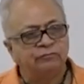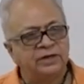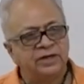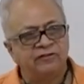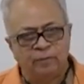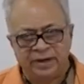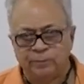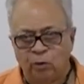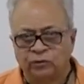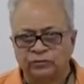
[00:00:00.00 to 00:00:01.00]
one of my
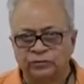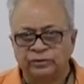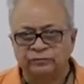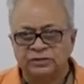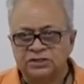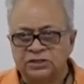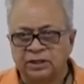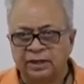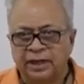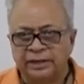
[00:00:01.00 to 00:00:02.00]
books, which
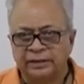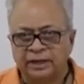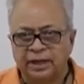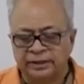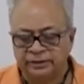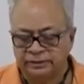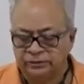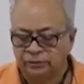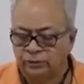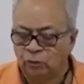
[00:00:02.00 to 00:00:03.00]
I
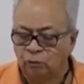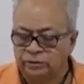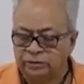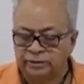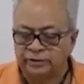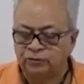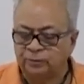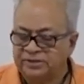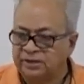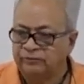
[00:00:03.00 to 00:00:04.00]
wrote
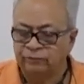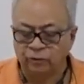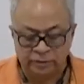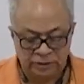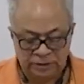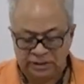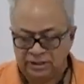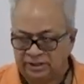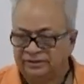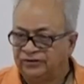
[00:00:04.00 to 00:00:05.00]
especially for
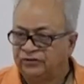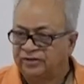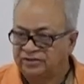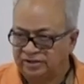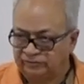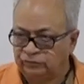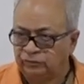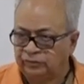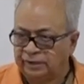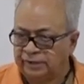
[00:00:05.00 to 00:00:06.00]
this section of the
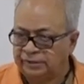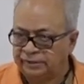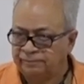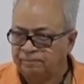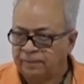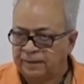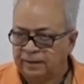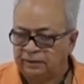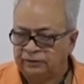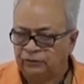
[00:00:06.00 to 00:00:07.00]
society,
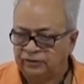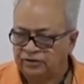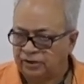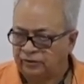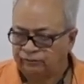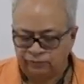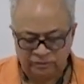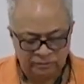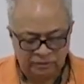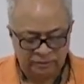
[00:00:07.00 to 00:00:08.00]
this section of
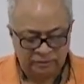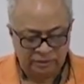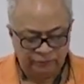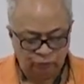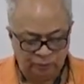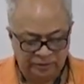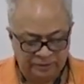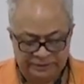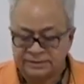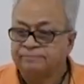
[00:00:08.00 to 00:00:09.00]
your
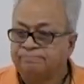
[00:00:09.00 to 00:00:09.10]
paper,